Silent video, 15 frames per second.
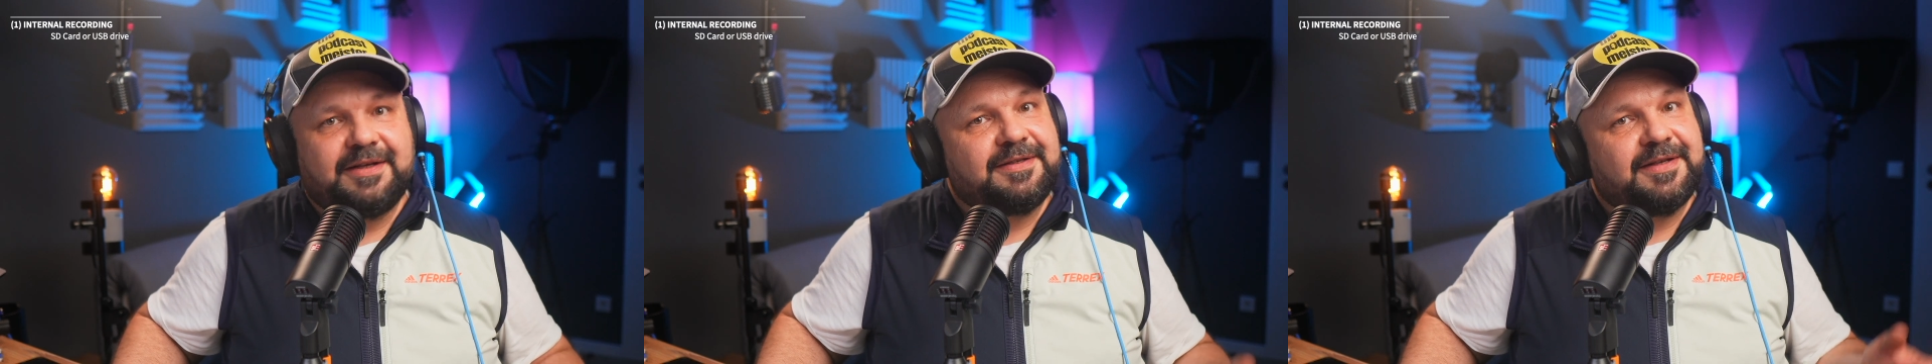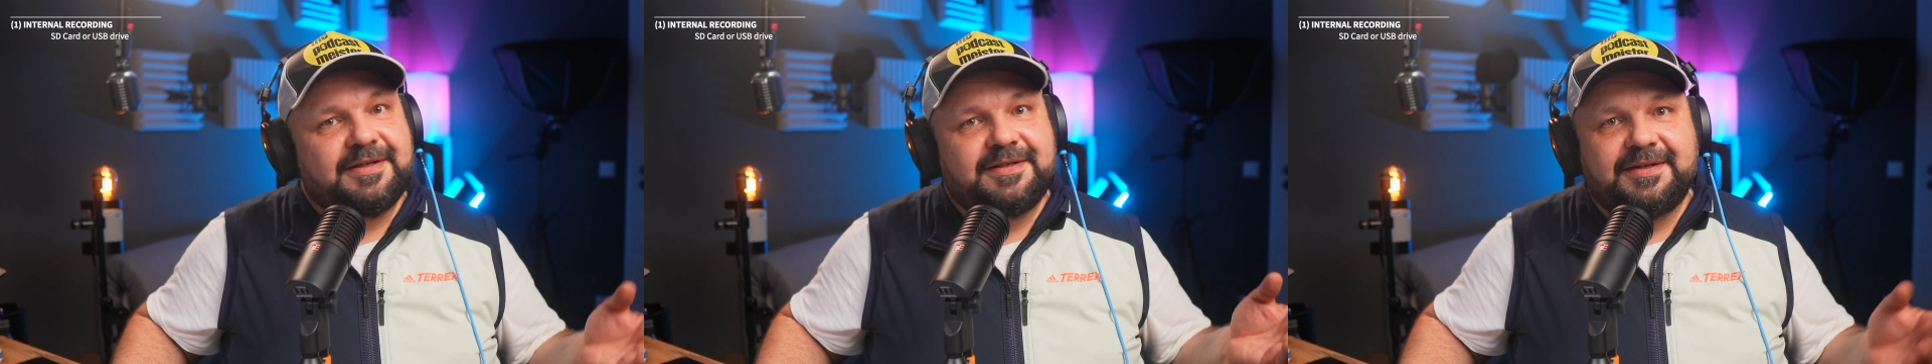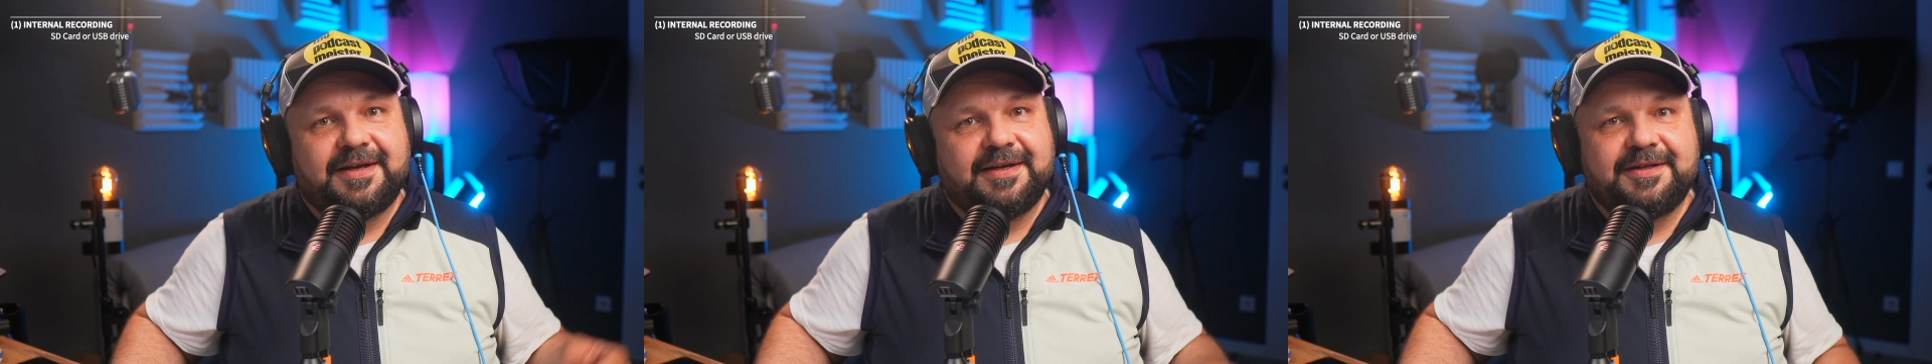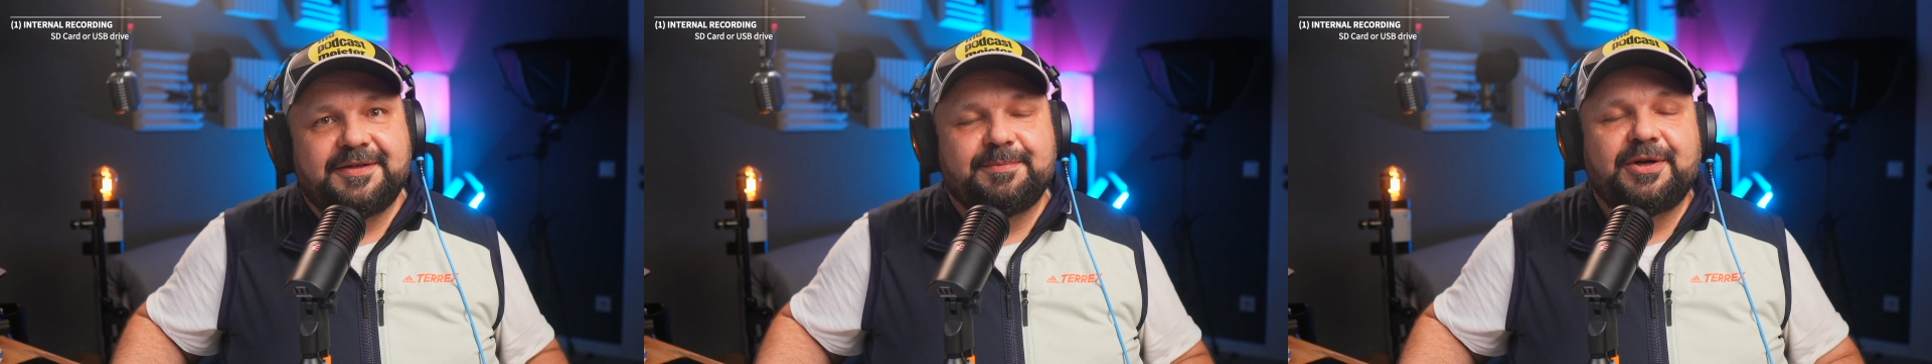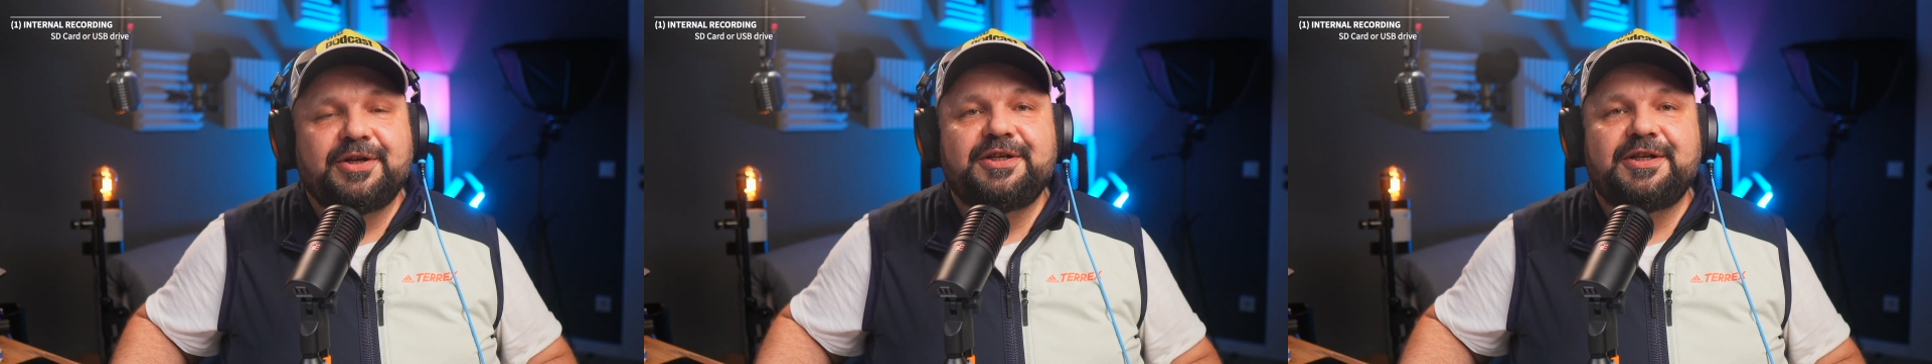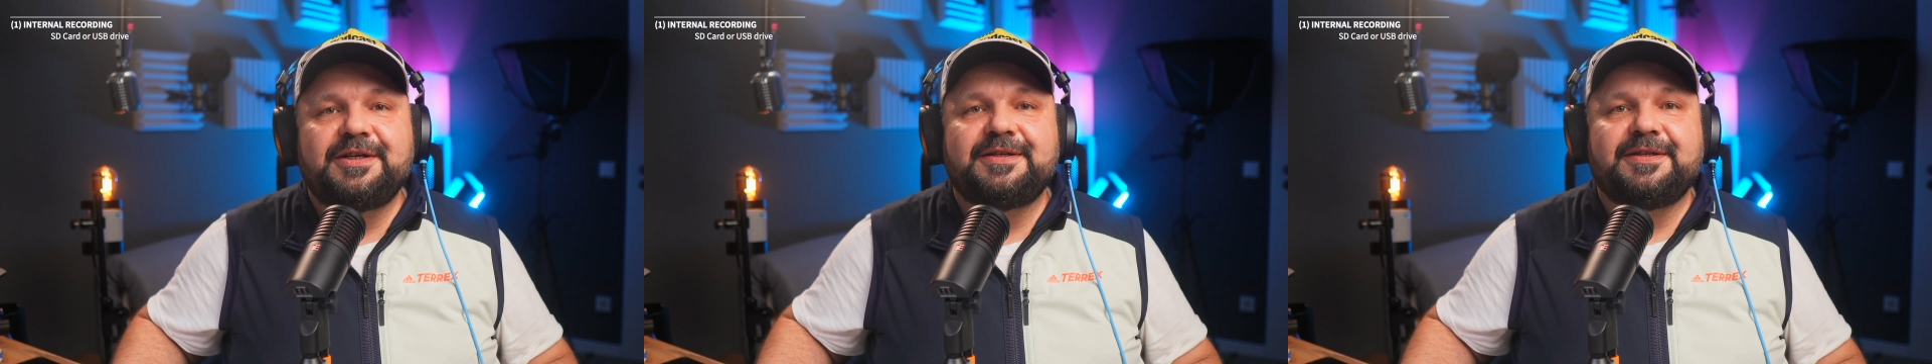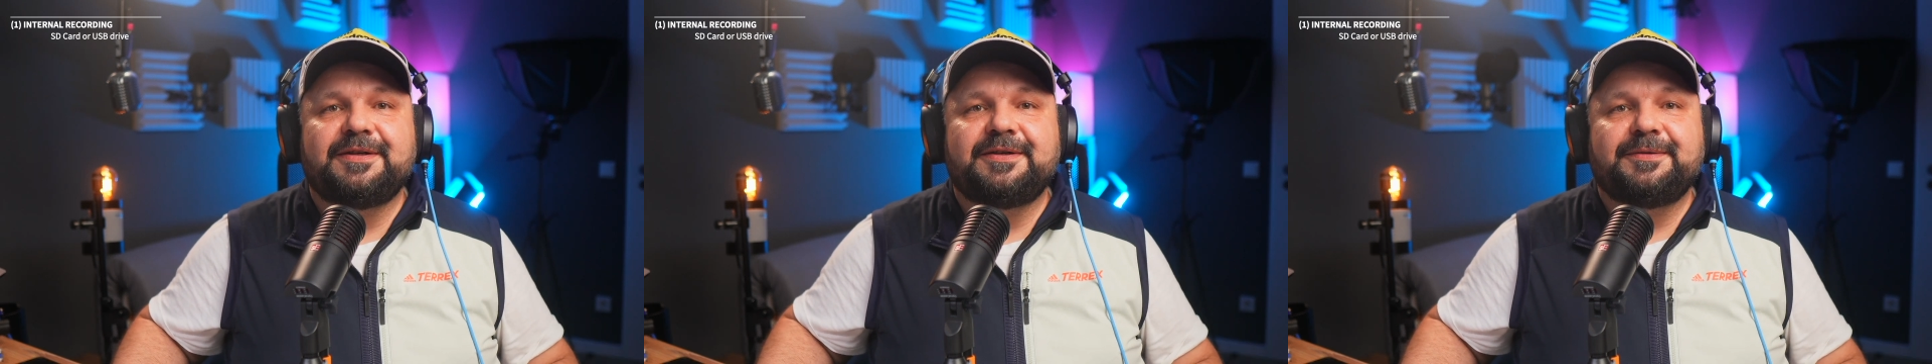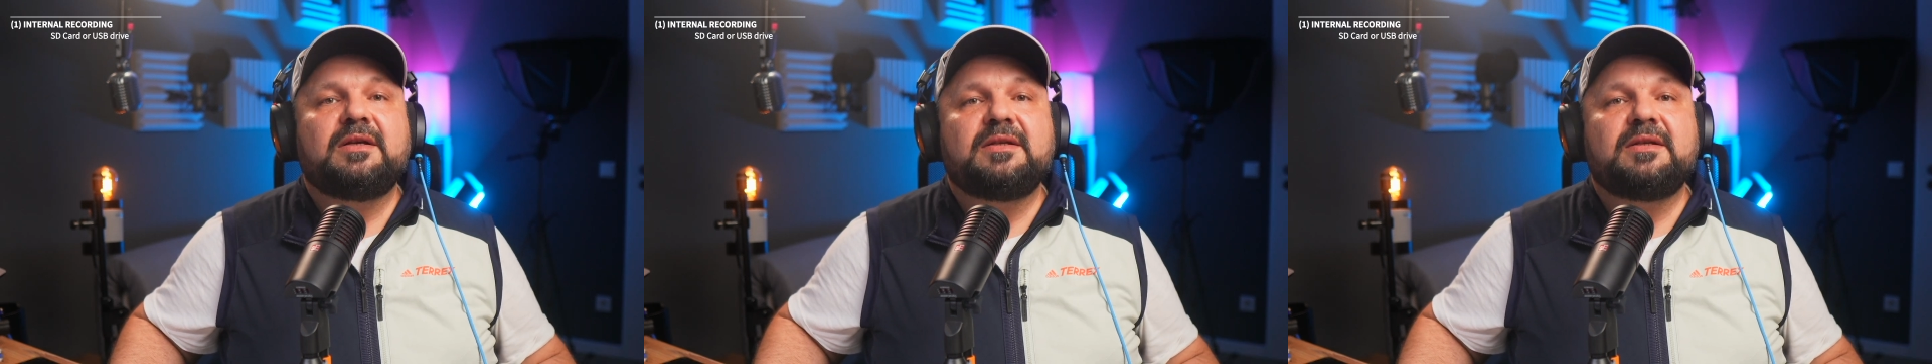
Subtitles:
as I said, it's much easier.